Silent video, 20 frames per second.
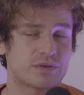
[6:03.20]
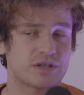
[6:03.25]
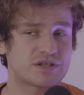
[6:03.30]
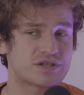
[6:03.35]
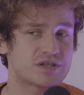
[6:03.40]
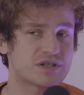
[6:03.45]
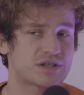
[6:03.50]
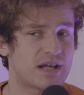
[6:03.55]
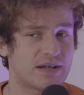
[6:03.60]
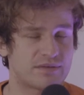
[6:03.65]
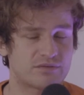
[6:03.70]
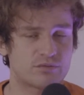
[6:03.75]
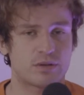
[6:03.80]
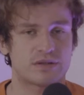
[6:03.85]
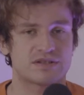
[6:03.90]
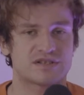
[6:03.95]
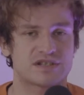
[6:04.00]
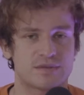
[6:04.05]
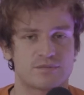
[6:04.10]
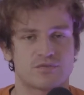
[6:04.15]
which
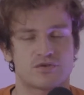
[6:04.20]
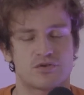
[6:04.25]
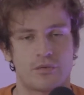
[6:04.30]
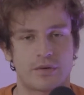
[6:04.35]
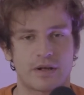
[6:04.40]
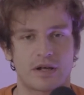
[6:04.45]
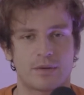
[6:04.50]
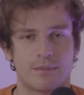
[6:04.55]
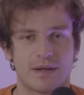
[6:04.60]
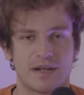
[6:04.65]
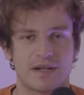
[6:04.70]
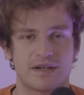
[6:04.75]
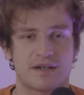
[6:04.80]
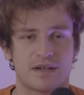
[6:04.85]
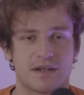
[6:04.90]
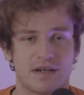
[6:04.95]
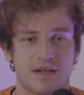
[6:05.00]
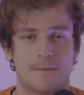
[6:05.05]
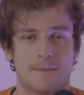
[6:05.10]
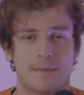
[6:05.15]
everyone seems to
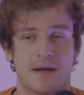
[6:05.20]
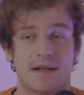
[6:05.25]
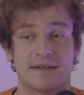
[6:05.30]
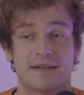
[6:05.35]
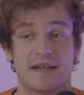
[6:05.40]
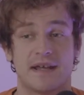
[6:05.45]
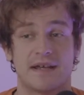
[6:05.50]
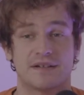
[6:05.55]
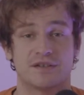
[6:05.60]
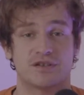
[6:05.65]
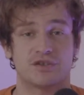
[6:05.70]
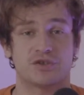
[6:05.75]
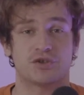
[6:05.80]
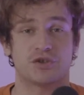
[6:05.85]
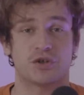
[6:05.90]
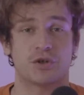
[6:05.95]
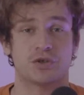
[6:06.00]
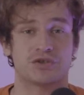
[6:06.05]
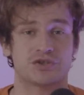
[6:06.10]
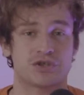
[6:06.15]
recommend. And then
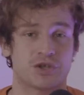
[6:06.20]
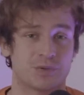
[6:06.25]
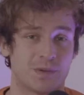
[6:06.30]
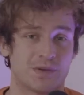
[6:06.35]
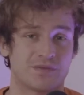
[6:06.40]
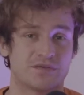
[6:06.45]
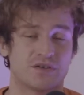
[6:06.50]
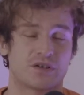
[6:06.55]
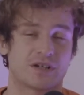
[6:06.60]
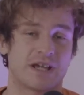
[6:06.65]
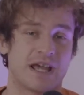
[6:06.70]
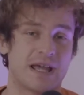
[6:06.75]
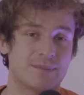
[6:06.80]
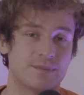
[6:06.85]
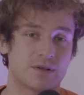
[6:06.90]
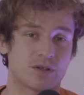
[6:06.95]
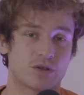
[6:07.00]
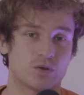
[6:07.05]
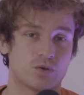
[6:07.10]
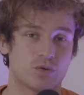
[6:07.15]
on top of your
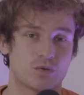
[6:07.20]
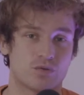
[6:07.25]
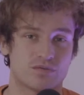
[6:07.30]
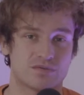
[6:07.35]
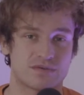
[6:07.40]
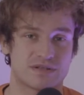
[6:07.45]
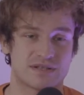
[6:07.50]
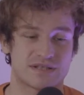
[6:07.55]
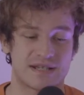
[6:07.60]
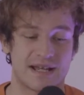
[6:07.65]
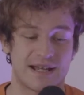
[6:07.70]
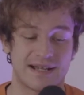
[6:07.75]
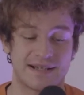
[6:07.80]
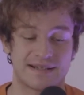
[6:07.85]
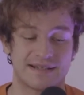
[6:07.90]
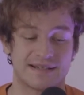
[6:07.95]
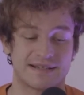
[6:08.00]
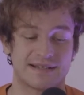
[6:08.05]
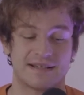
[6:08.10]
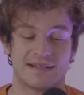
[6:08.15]
chemicals
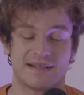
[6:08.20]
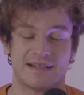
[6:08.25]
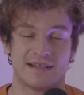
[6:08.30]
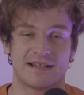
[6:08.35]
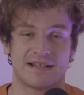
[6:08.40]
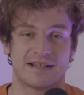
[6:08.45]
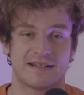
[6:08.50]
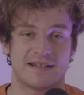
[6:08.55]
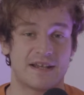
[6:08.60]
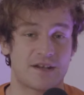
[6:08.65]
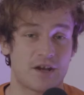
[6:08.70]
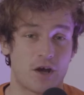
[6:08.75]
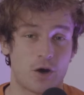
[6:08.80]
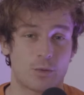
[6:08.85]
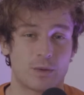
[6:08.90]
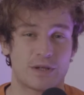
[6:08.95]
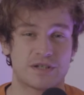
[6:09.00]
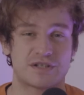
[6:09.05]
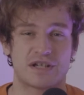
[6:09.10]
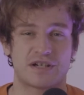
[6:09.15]
and the
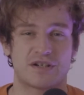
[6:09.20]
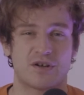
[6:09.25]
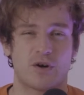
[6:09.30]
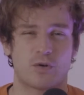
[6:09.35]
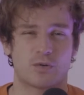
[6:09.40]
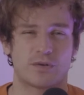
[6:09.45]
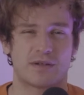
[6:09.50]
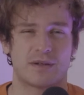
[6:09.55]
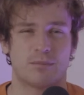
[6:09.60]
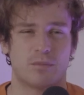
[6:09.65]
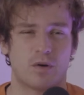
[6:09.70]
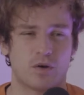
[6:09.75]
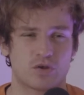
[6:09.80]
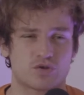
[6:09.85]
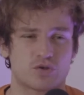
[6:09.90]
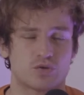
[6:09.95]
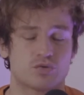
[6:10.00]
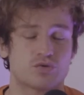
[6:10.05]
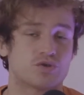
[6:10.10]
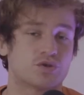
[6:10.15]
knowledge and all the
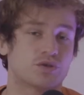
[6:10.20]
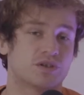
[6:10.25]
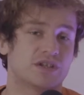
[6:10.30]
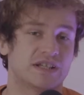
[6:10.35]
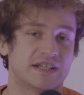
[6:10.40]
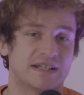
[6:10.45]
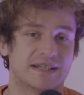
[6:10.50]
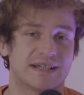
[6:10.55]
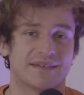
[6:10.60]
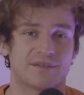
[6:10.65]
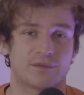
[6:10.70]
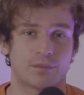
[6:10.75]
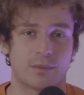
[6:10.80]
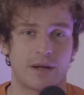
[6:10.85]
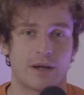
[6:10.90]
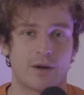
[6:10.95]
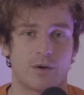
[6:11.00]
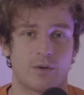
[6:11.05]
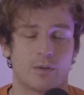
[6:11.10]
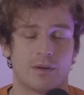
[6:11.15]
bottles you need as
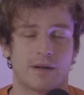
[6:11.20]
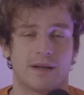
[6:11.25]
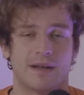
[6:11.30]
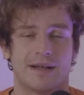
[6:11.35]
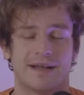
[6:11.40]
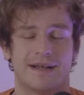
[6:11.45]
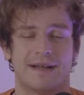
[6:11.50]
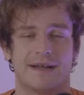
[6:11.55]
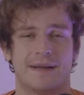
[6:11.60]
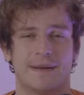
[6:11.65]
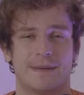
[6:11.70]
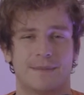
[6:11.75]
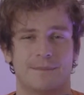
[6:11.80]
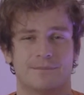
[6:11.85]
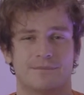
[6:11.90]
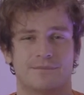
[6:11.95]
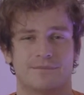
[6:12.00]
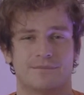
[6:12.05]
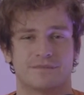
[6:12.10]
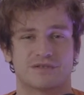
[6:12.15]
well.
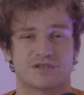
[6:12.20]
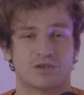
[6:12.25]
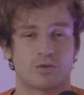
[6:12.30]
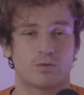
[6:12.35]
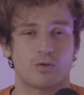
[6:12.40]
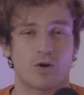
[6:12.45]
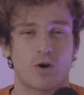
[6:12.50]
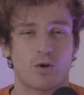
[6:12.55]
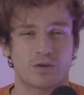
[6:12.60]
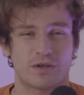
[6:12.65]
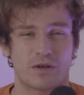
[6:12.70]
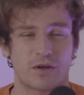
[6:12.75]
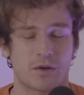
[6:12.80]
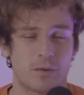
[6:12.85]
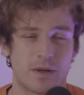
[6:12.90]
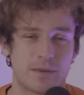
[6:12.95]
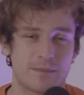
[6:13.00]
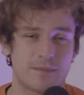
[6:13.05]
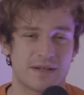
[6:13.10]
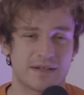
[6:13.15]
So all the
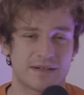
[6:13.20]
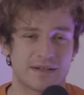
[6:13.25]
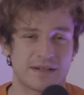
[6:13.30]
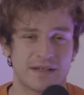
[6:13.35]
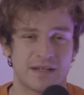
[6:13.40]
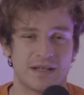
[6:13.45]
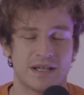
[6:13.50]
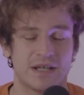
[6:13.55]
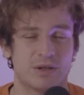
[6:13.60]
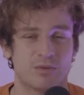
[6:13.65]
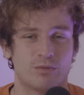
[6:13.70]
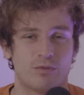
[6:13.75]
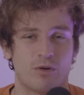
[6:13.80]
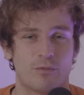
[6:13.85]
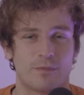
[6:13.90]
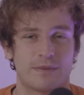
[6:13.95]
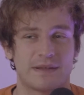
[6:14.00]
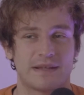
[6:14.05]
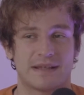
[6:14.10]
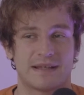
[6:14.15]
equipment will
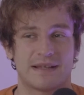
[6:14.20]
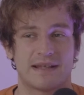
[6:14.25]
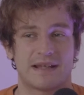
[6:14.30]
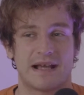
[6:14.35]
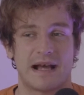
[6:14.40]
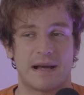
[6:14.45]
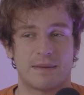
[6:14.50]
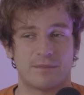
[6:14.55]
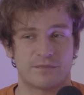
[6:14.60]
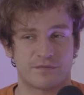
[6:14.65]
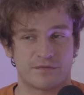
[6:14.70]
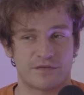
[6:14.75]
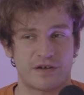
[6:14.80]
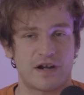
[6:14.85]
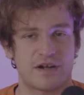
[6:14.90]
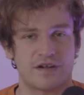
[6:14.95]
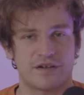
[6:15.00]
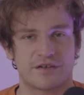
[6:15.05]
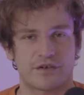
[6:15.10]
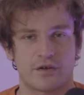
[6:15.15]
be up
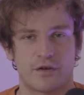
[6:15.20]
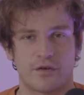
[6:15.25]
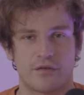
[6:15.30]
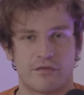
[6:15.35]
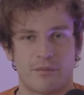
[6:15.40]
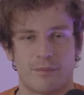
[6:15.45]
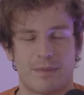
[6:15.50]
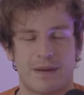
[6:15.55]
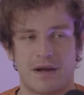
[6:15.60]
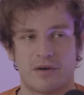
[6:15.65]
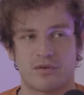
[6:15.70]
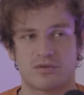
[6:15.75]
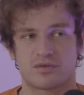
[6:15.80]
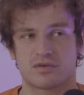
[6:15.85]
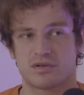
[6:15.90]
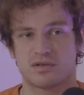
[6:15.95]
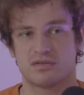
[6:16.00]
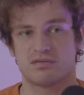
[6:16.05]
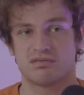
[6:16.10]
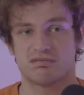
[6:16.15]
front of about